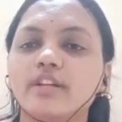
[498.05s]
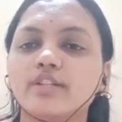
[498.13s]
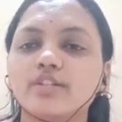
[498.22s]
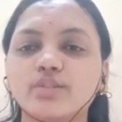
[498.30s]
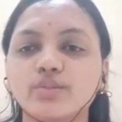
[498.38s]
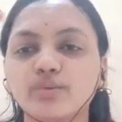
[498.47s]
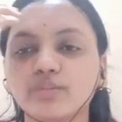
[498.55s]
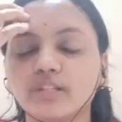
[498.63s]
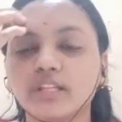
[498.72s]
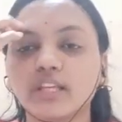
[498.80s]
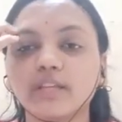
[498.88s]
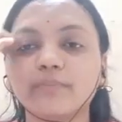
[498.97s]
I've
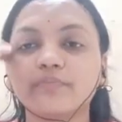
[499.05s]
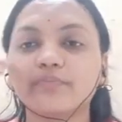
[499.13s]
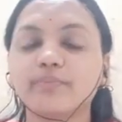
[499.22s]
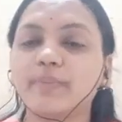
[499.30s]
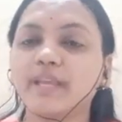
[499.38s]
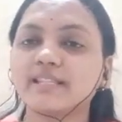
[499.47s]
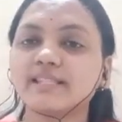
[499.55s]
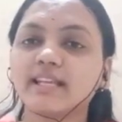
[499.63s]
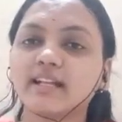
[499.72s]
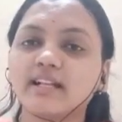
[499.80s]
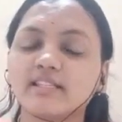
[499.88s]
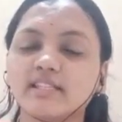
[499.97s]
understood the
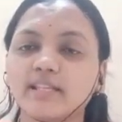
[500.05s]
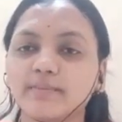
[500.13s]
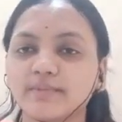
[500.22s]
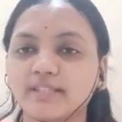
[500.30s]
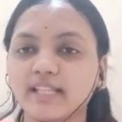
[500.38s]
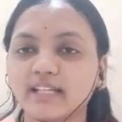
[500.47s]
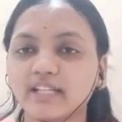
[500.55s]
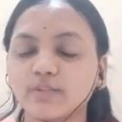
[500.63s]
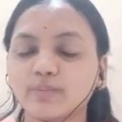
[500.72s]
basic concepts,